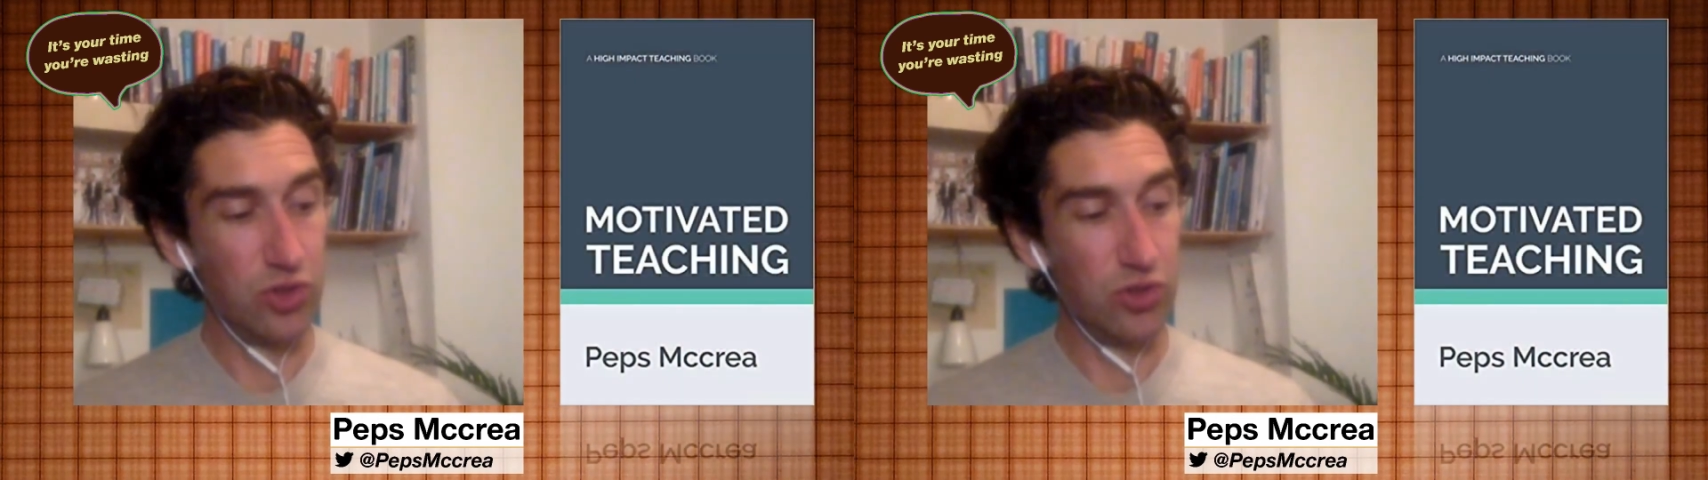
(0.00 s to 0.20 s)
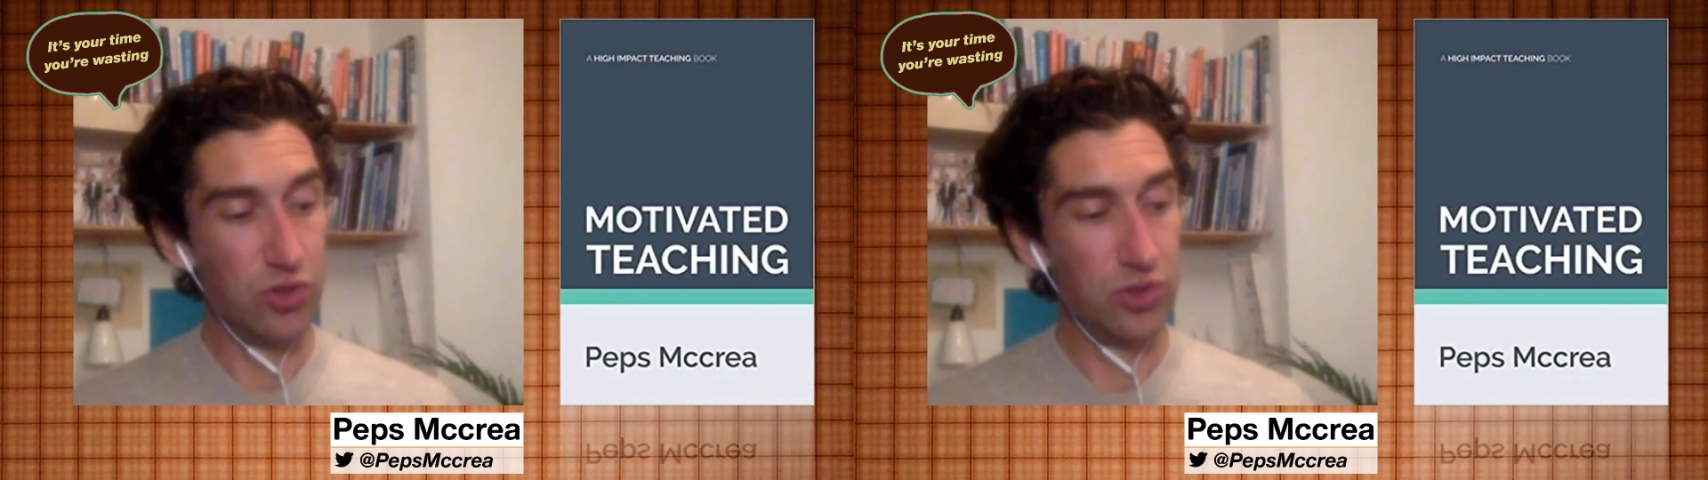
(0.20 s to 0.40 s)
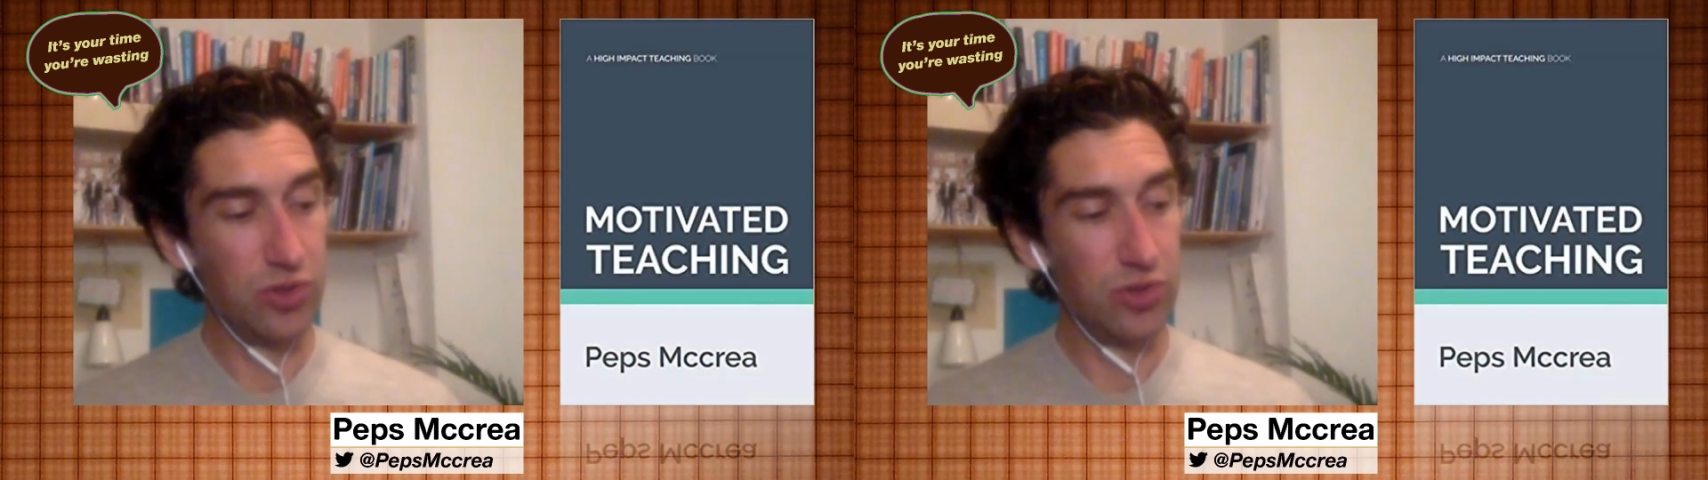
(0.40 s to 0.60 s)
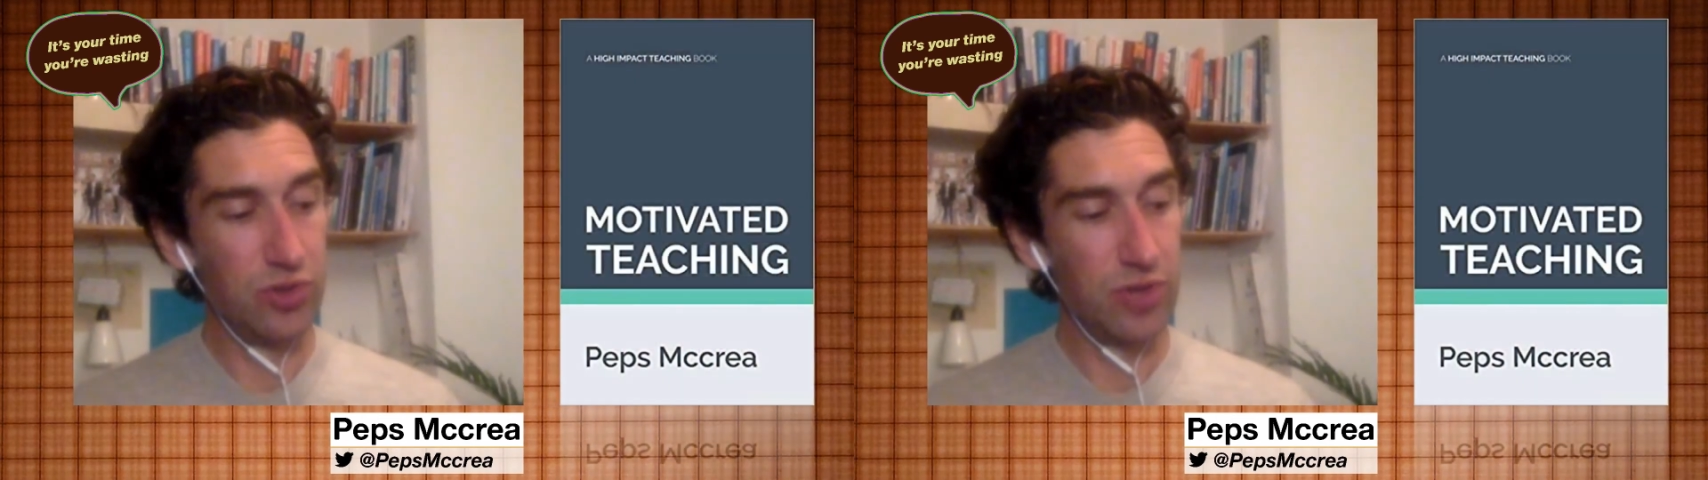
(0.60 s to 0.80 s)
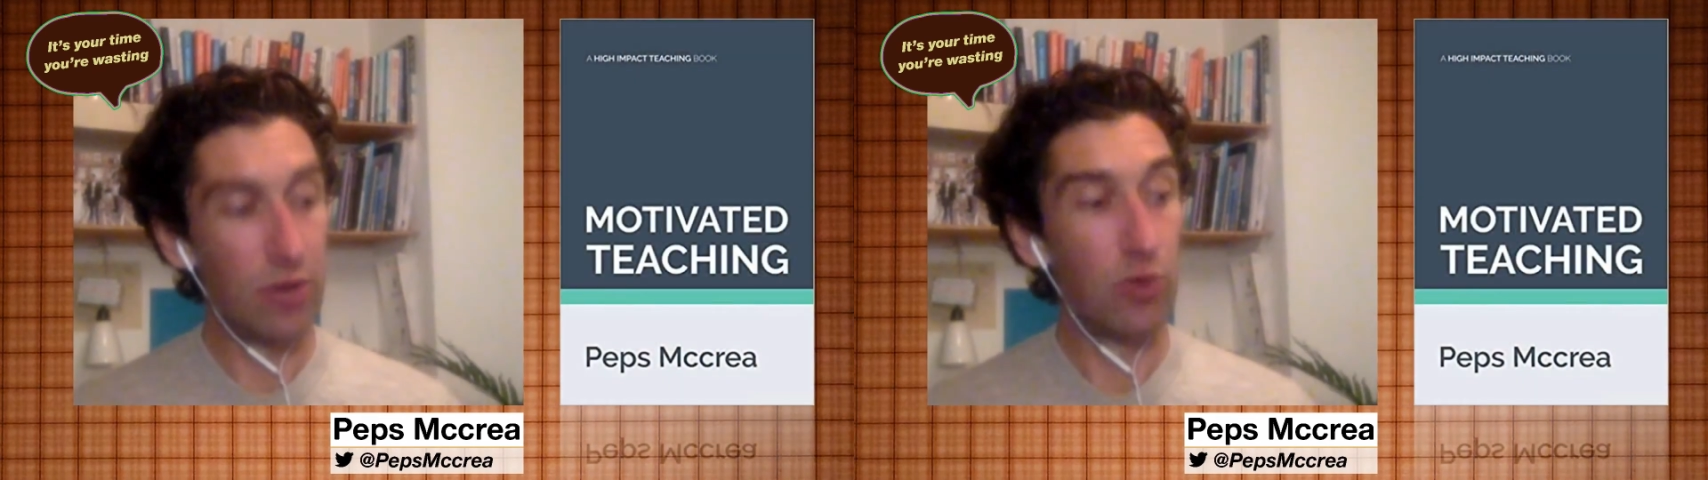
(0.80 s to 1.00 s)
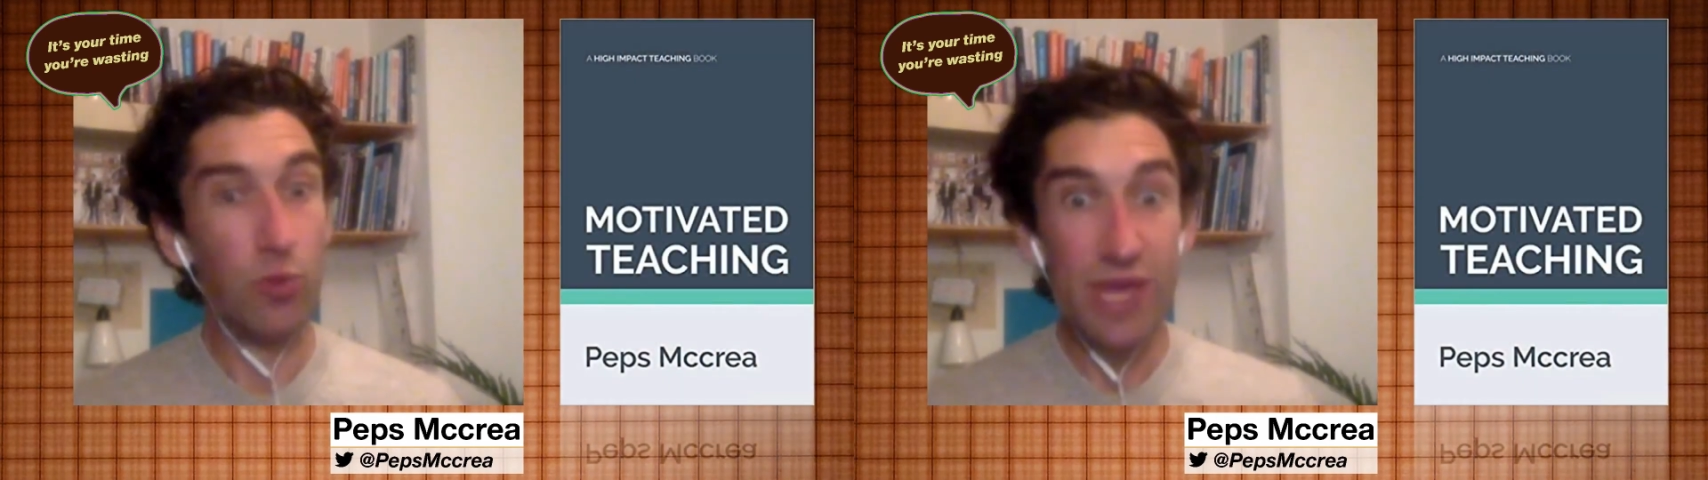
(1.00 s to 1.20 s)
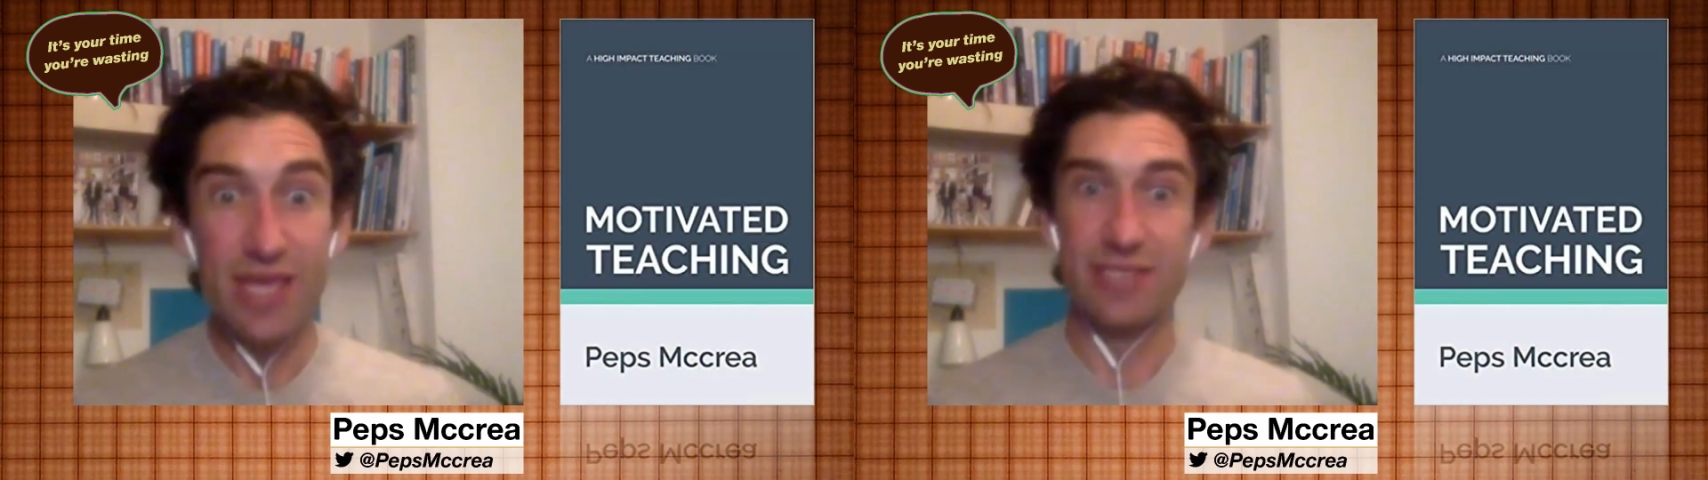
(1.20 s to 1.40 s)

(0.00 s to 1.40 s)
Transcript: we